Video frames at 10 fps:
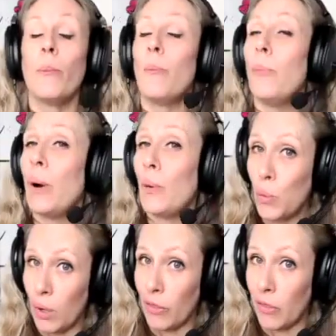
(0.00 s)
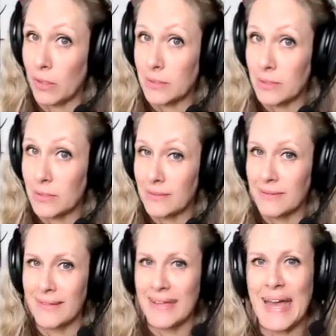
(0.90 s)
but worth it.
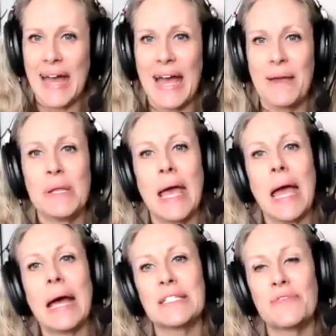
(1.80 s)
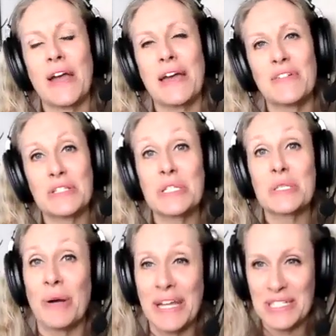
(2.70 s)
I've been asked if I have a
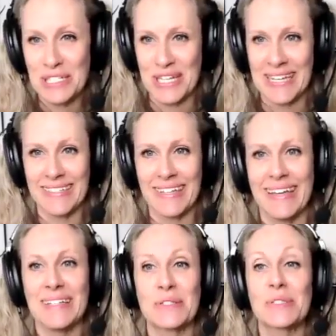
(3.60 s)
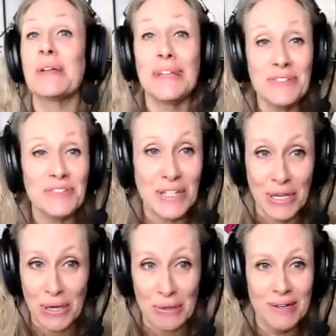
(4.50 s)
spreadsheet. So I did a
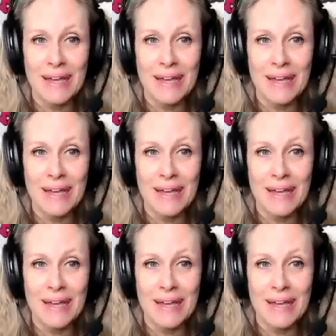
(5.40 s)
video,